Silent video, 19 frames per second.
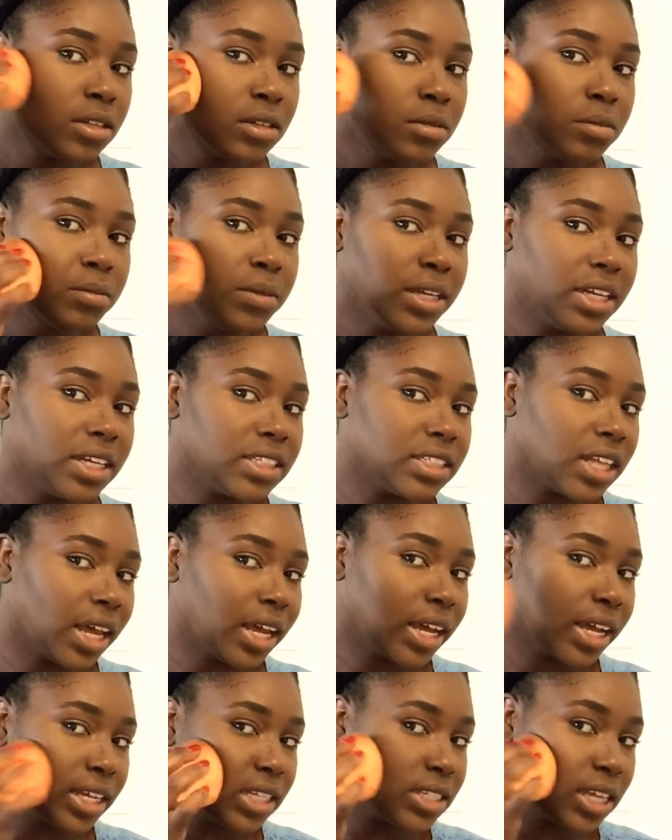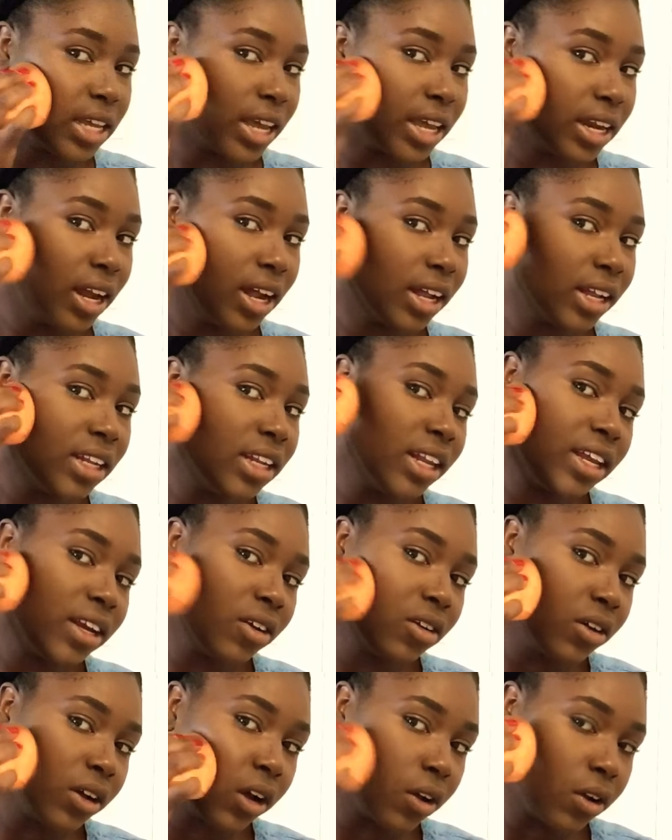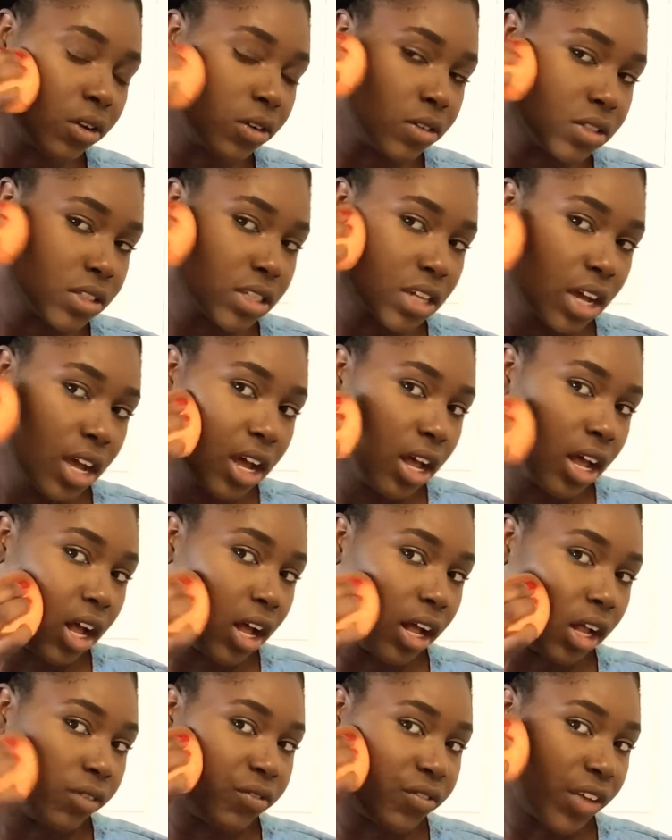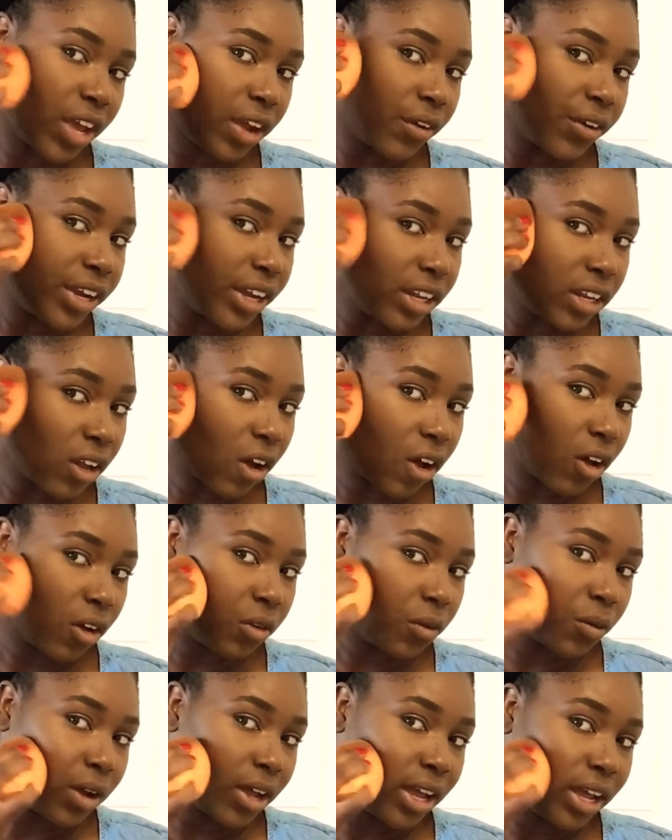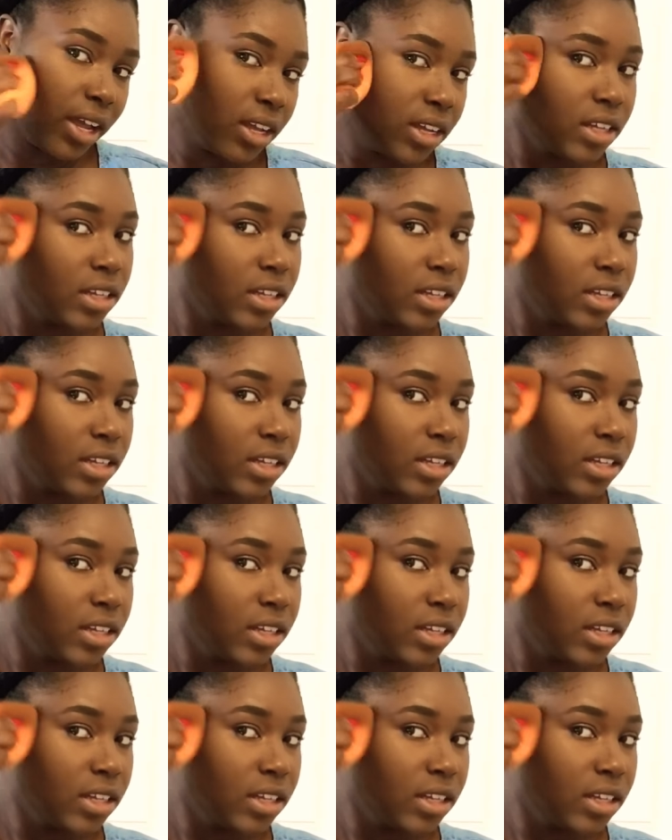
Because like I said, a little goes a very long way.